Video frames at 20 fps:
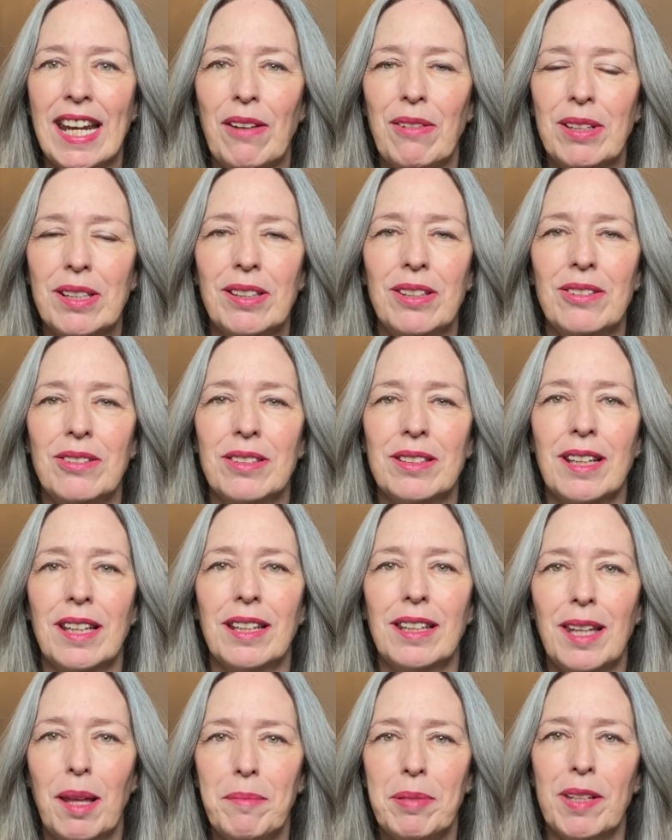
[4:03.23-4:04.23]
would lose
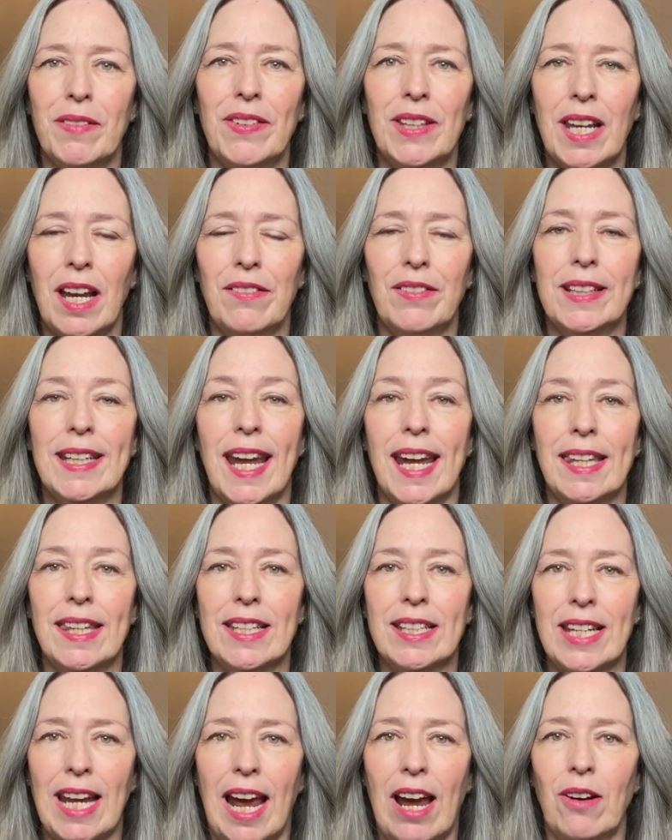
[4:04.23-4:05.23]
clumps of it every day in the
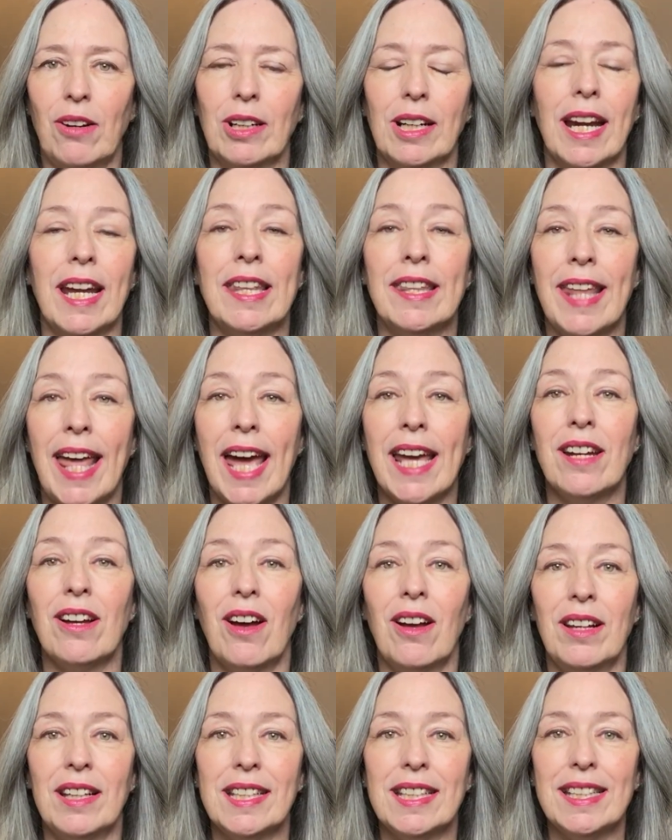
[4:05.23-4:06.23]
shower. And that
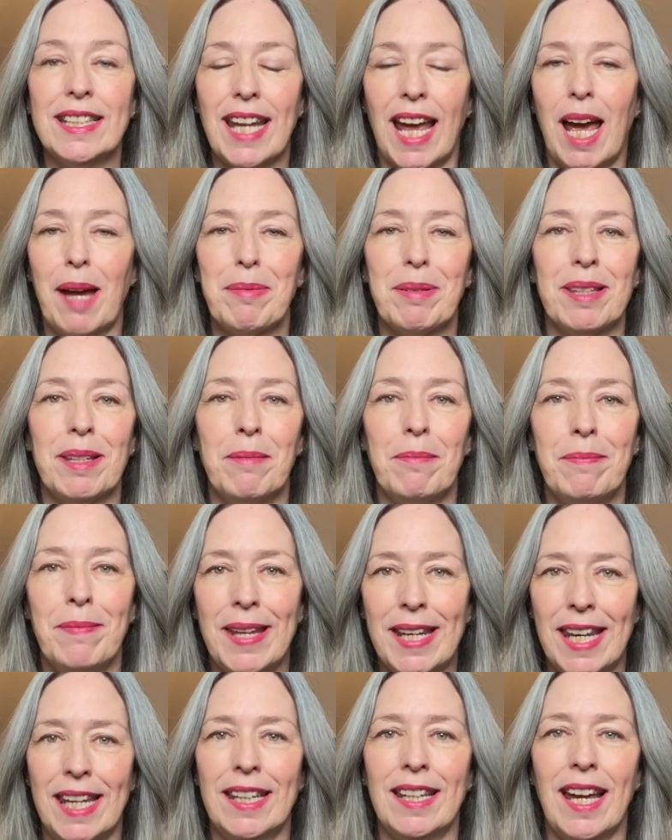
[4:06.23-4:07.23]
all stopped the
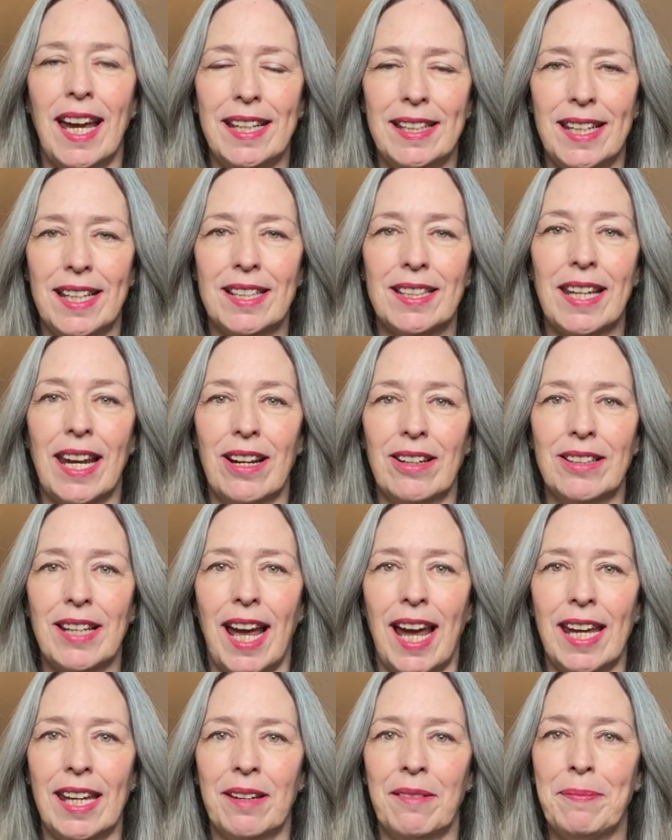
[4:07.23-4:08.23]
minute I ditched hair
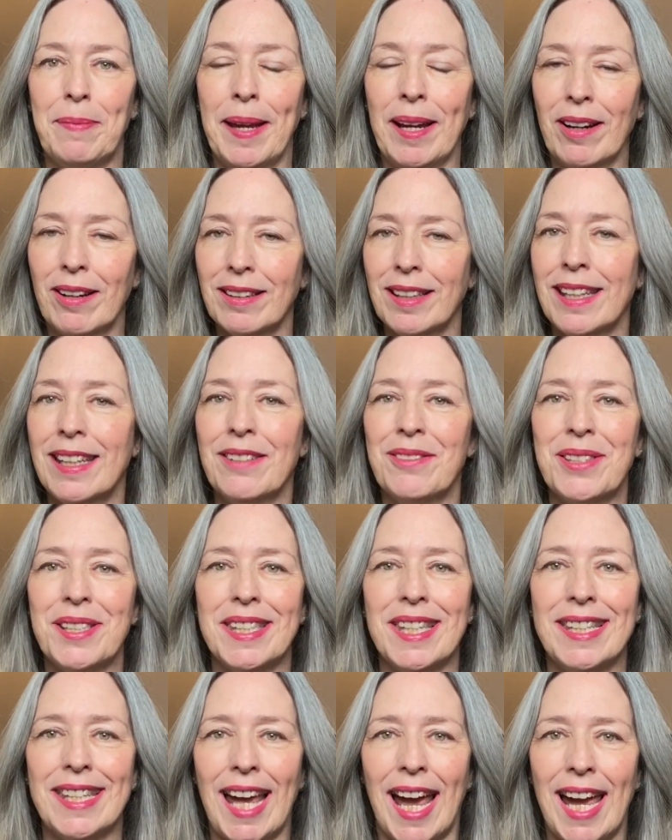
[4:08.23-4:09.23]
dye. Apparently it was
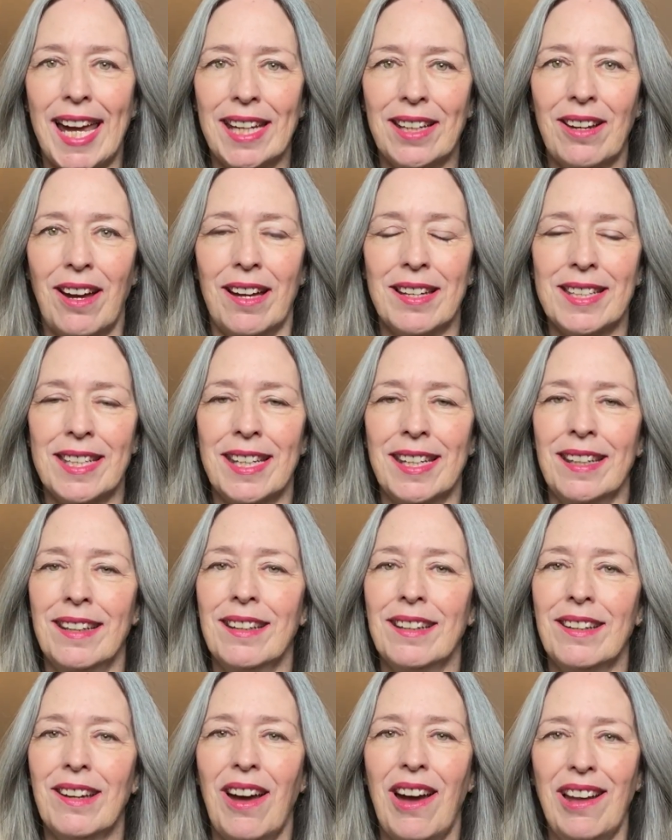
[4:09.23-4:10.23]
the dye causing
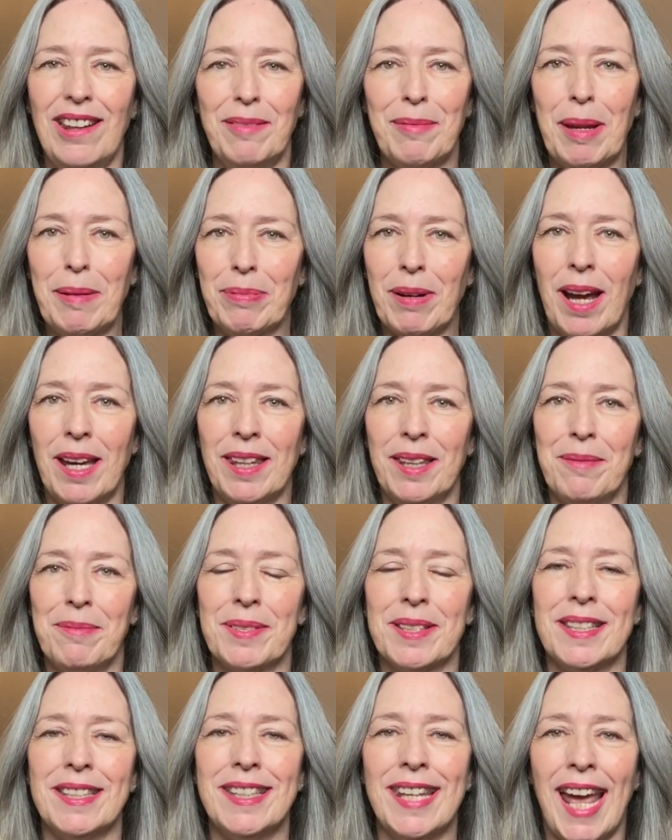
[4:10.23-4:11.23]
all of my
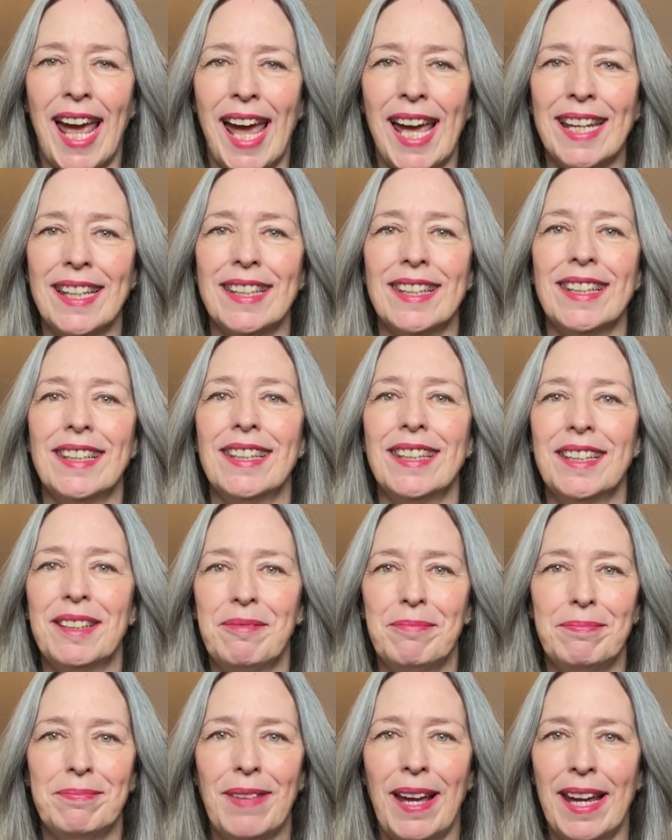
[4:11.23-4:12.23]
problems, not
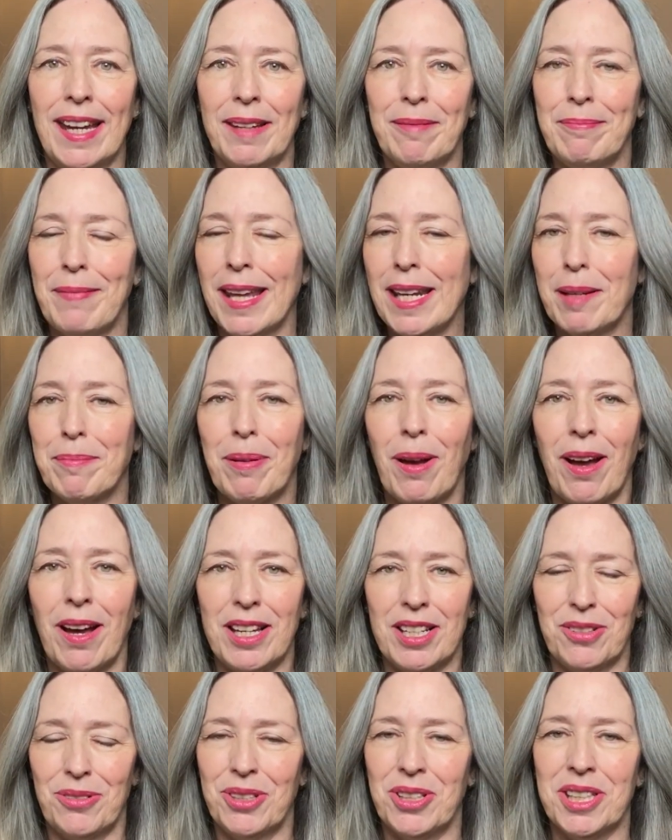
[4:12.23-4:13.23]
my
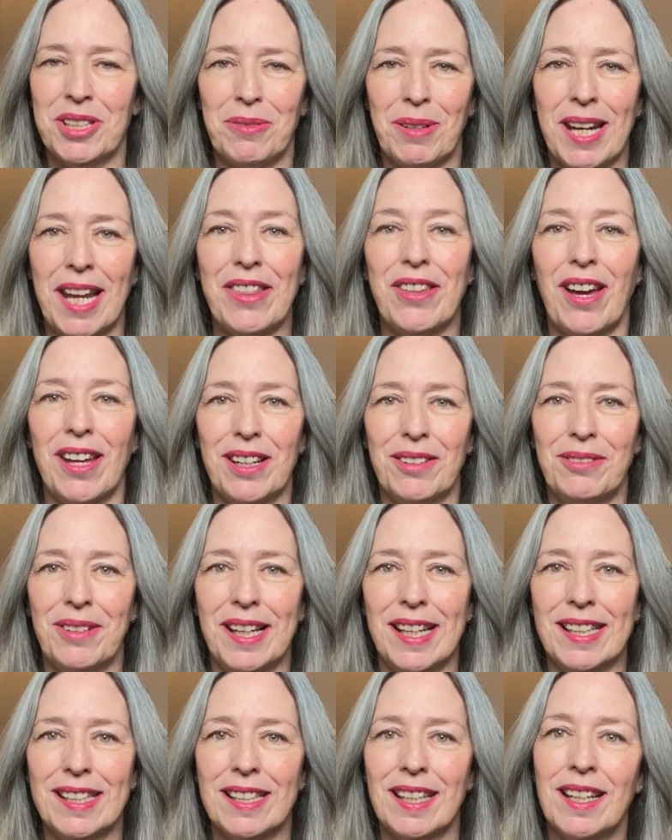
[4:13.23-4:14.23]
menopause, which is what I thought it
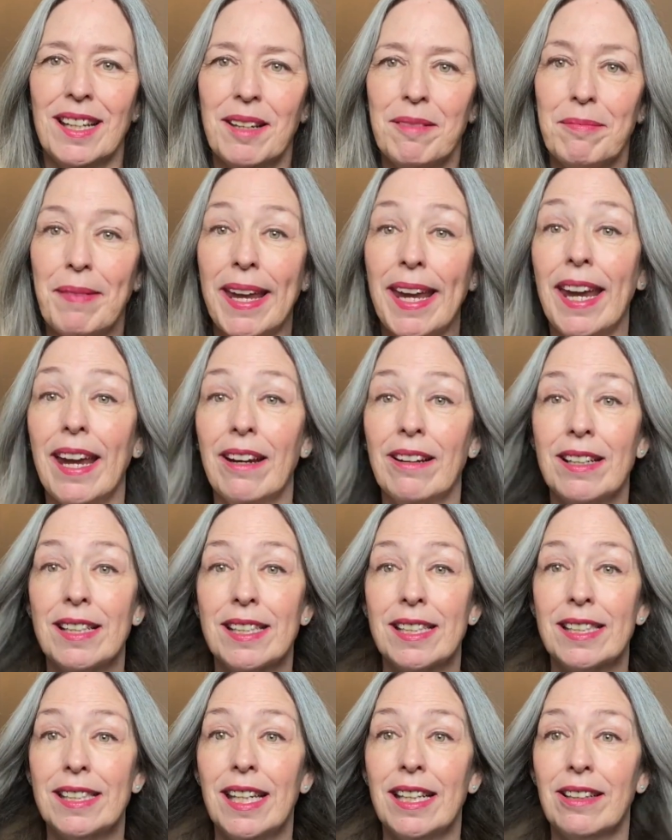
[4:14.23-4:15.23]
was. My hair
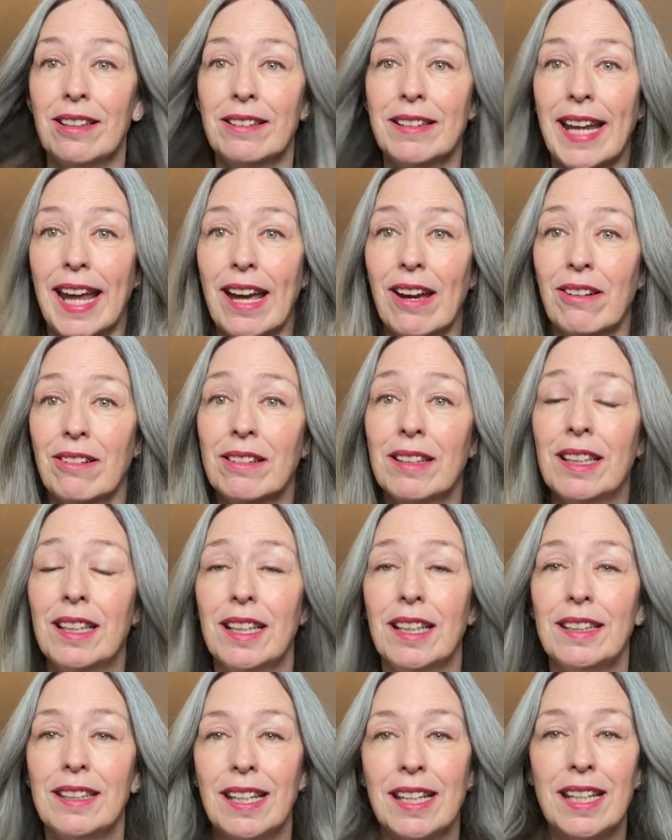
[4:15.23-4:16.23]
is thicker now
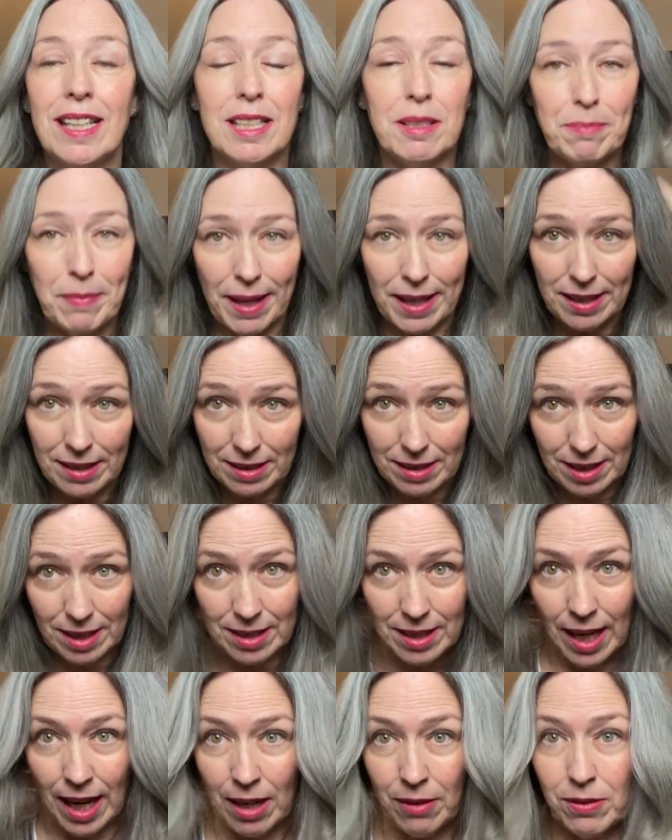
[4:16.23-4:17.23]
than it has been
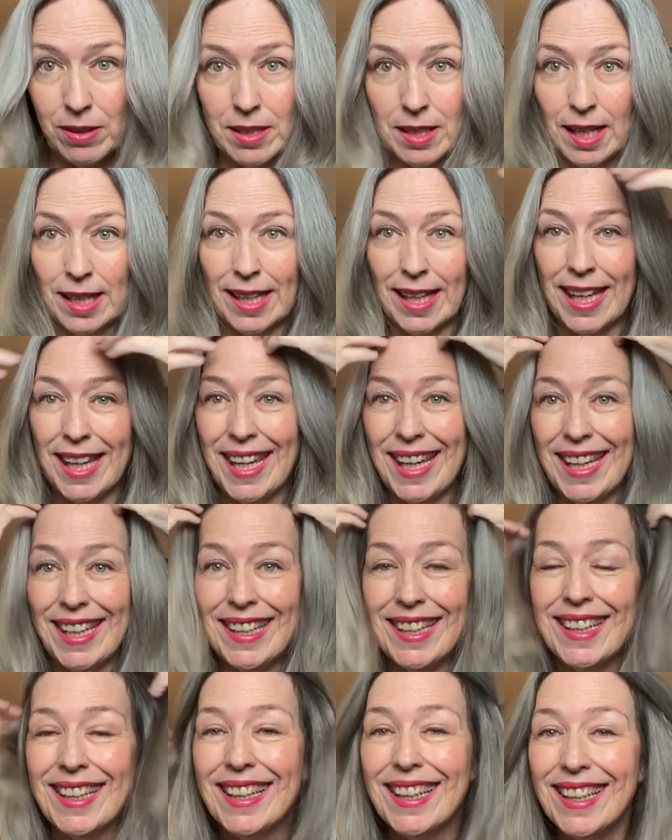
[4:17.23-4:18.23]
since I was a
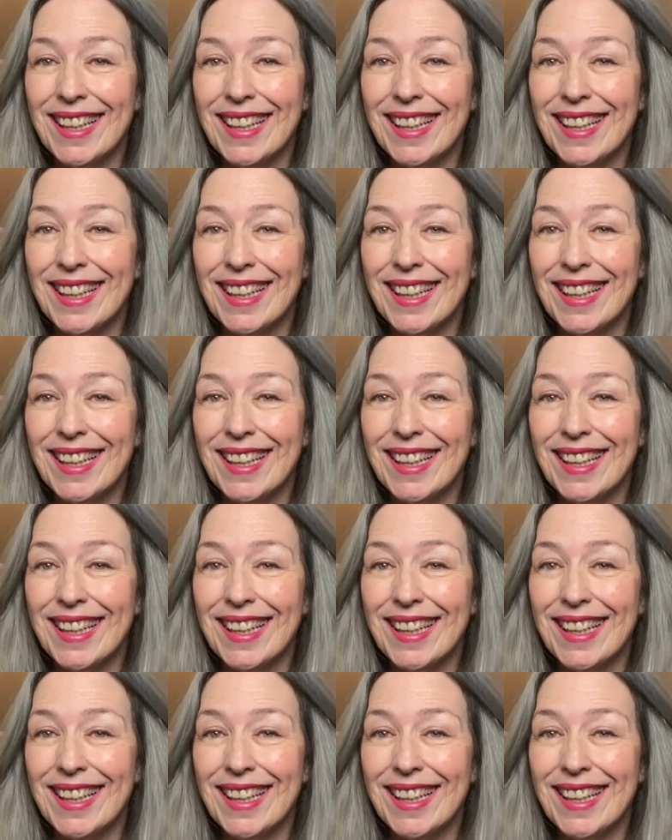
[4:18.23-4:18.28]
kid.